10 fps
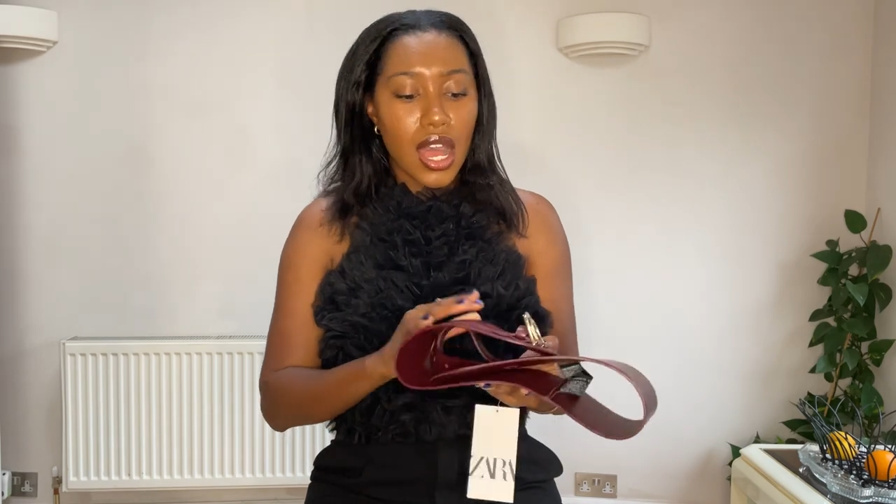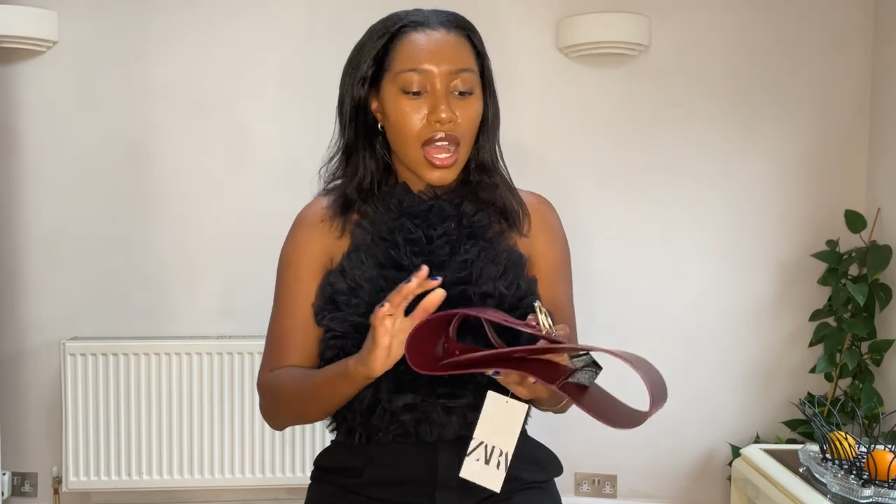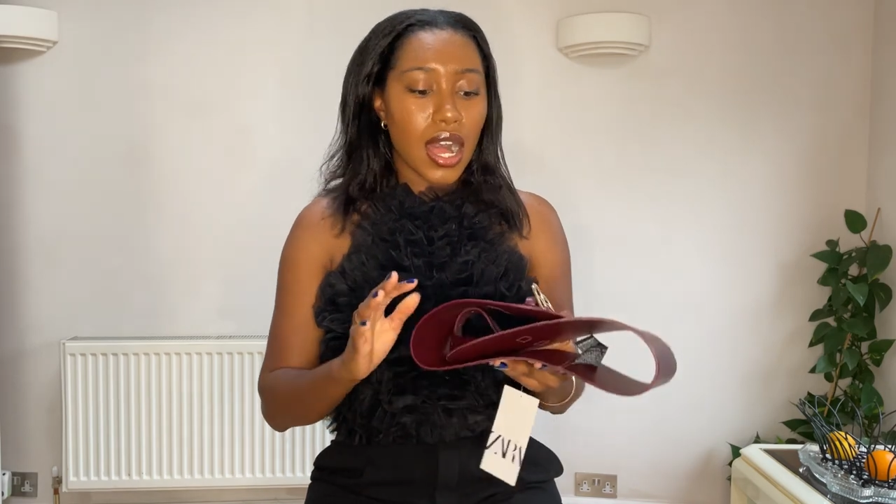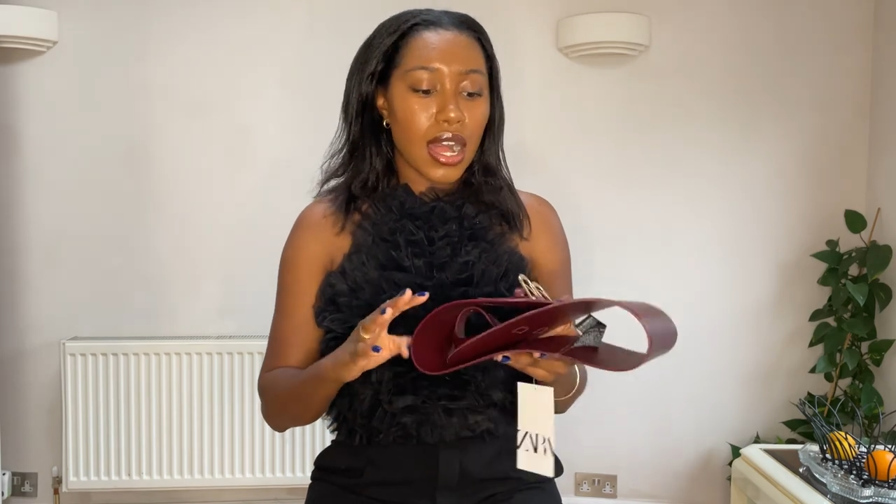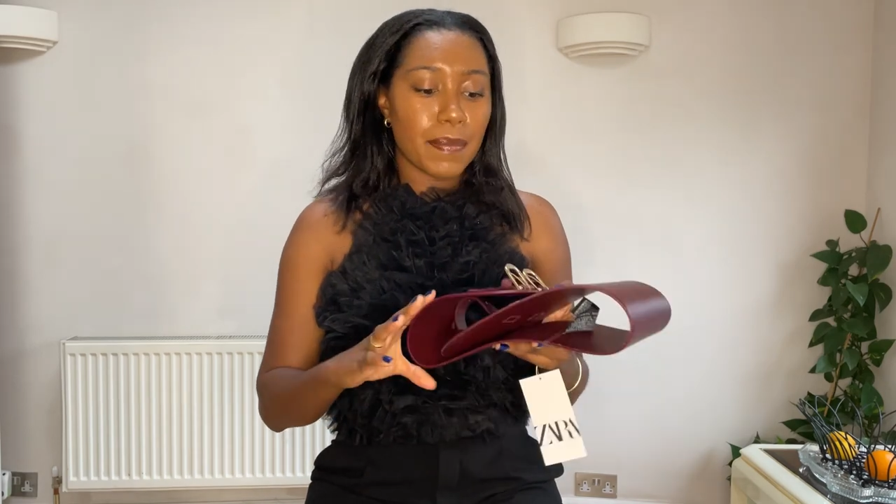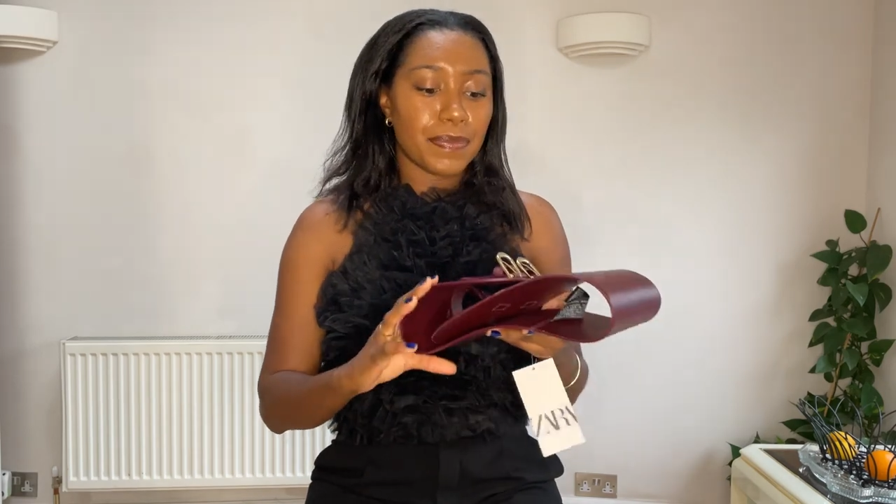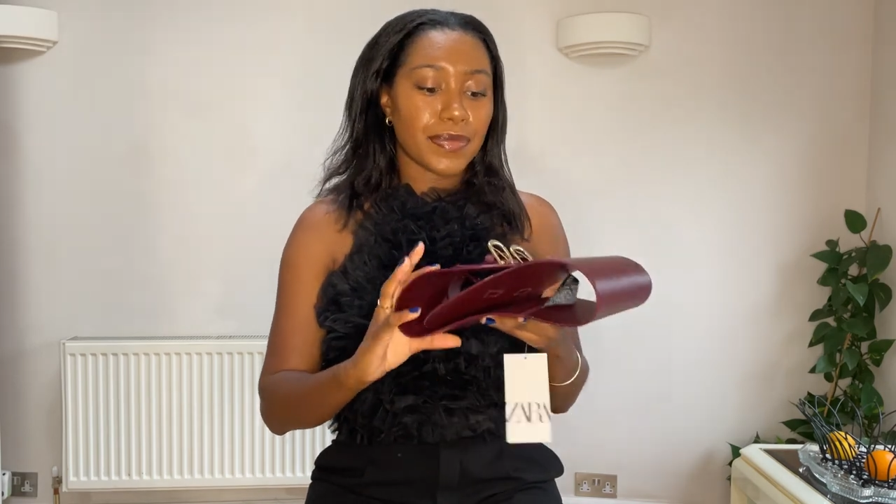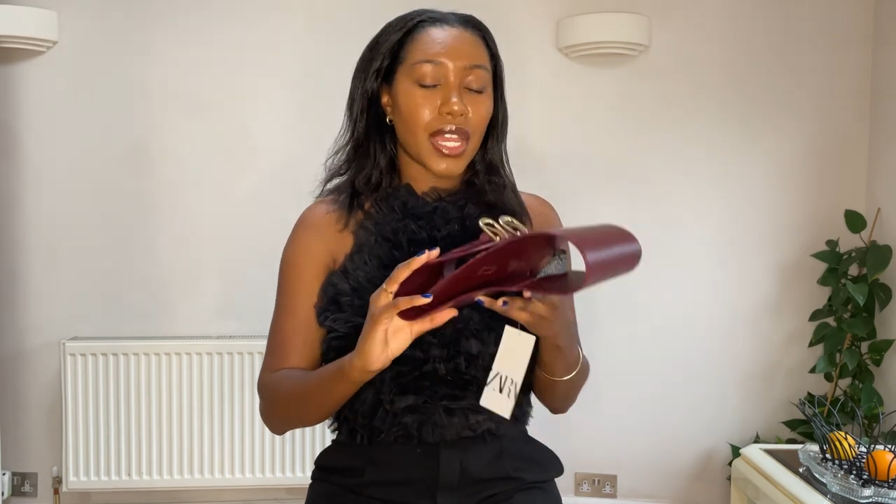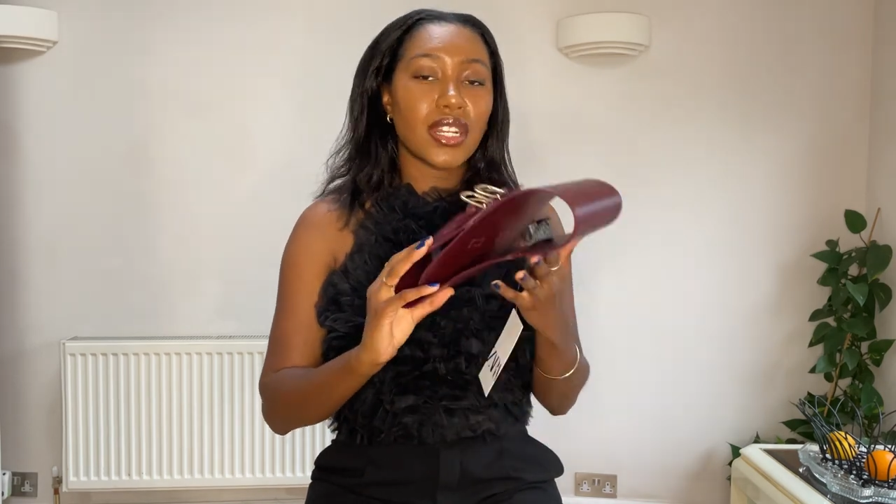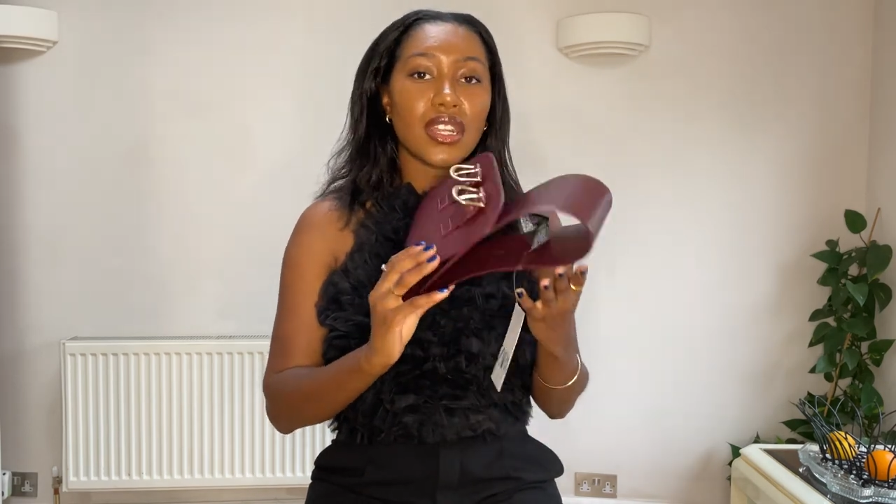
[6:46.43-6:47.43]
um,
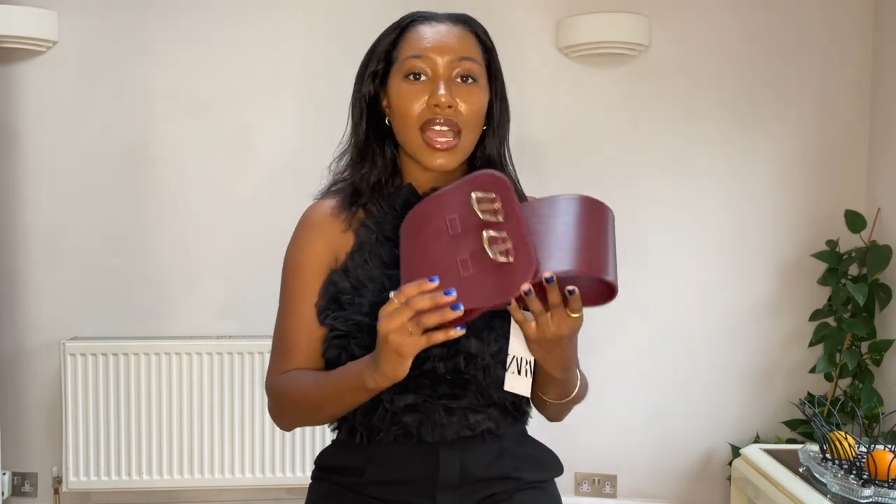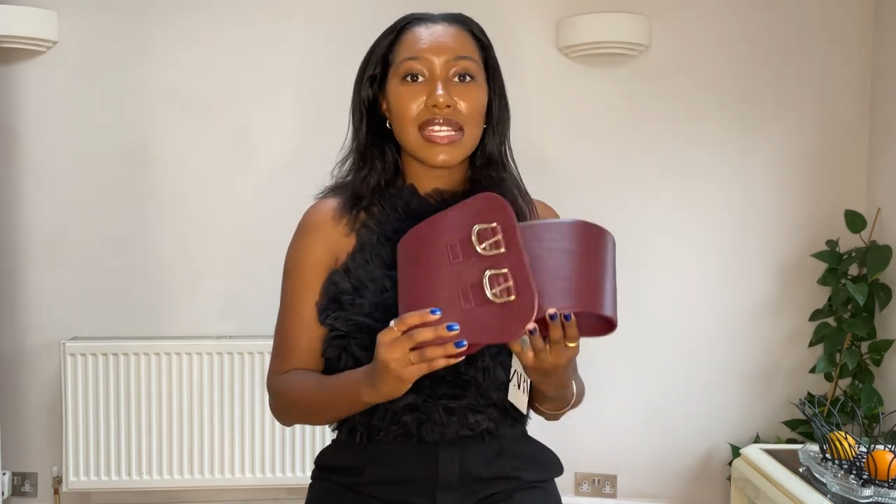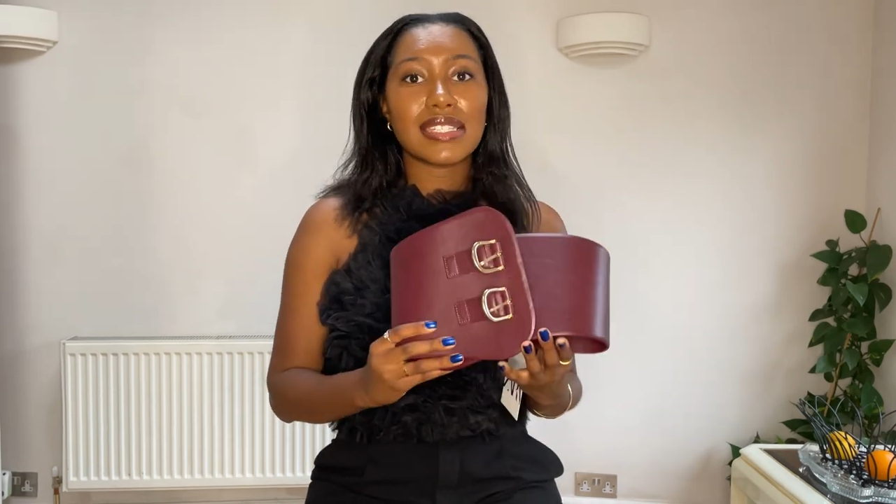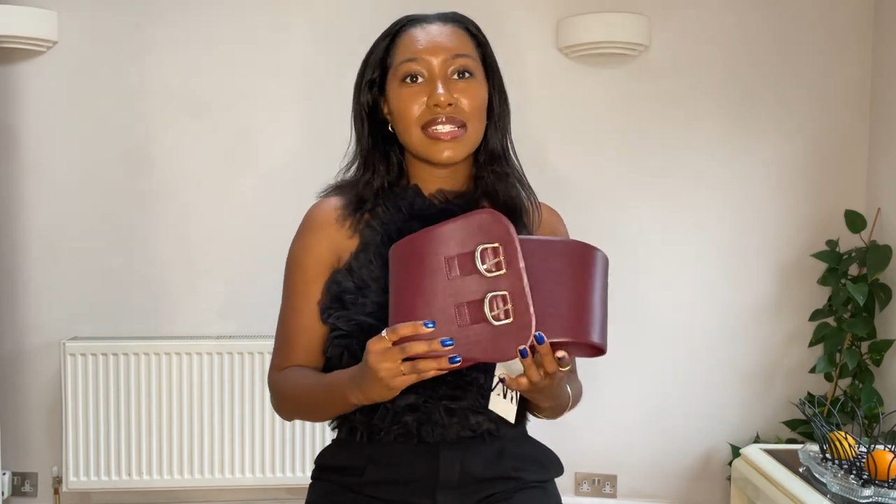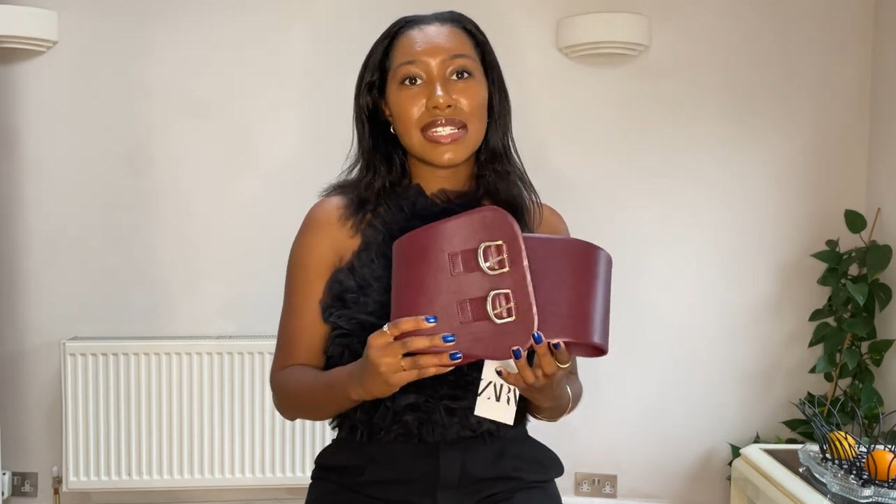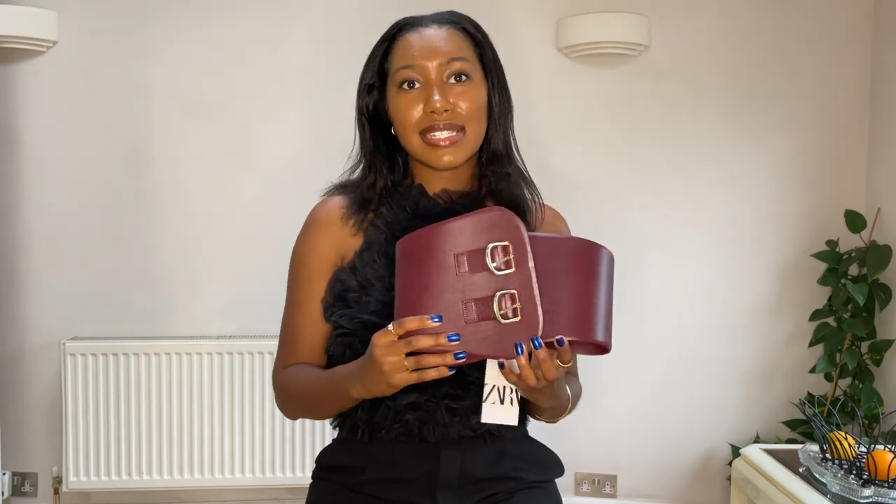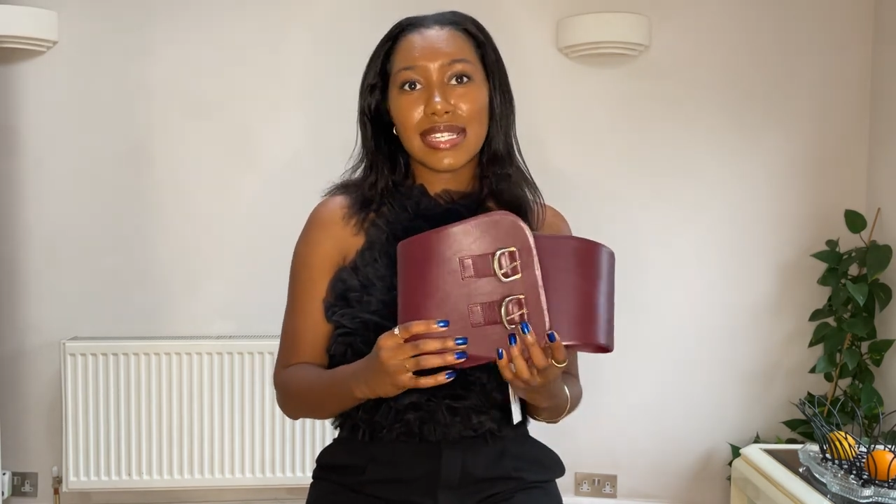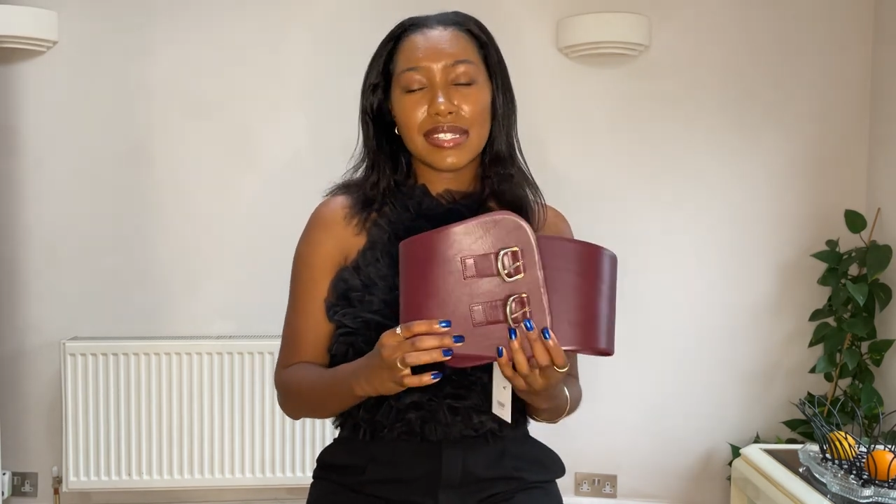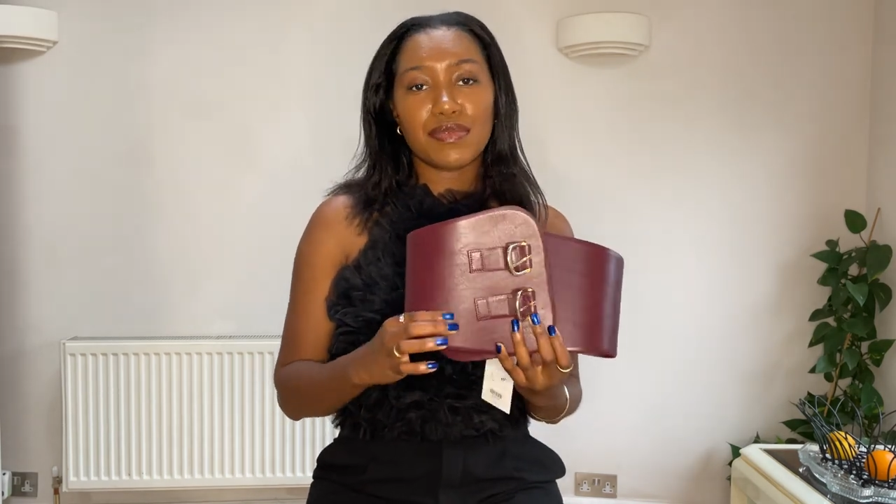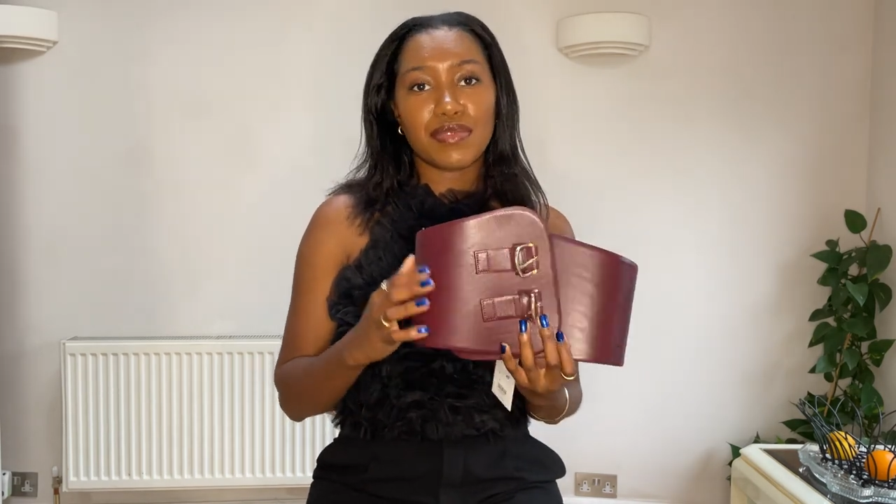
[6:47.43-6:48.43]
a nice knitted